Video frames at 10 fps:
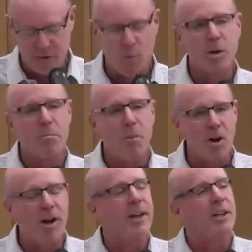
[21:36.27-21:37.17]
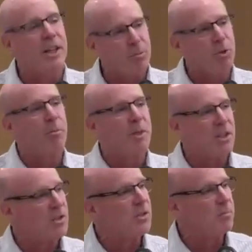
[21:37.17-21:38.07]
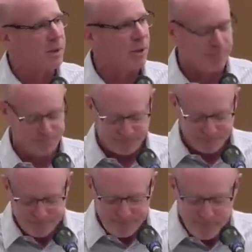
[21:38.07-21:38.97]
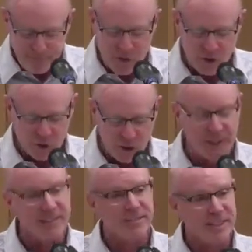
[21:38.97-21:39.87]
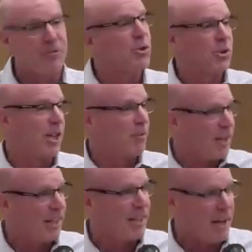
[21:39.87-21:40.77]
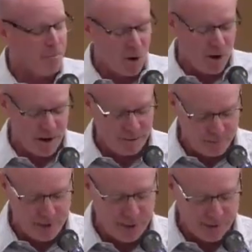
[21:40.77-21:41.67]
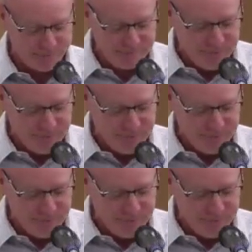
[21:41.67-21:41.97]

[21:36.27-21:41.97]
The word Mara in Hebrew means bitter. So she gives herself a nickname, Mara, bitter.